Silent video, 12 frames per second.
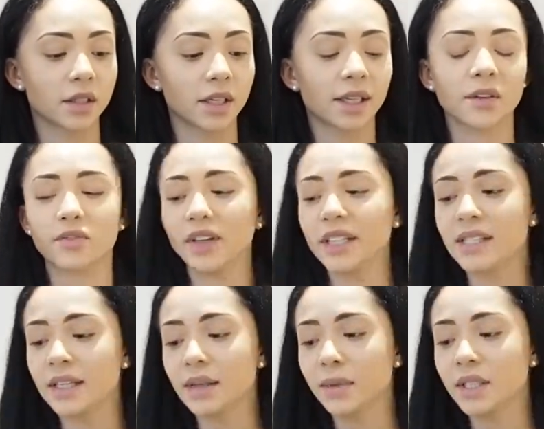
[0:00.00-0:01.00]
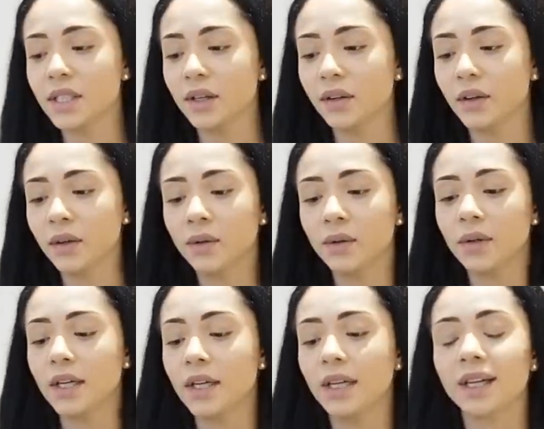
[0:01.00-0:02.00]
Like a fleecy material?
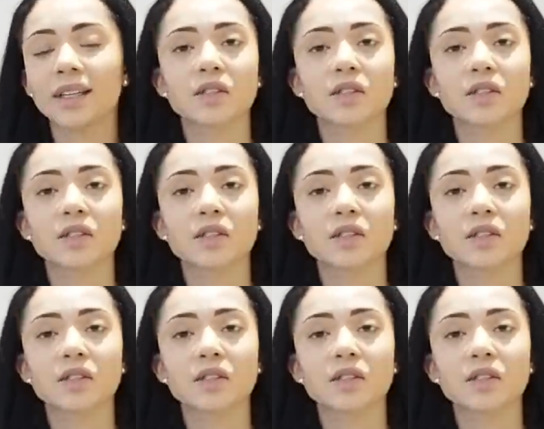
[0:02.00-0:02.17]
Like a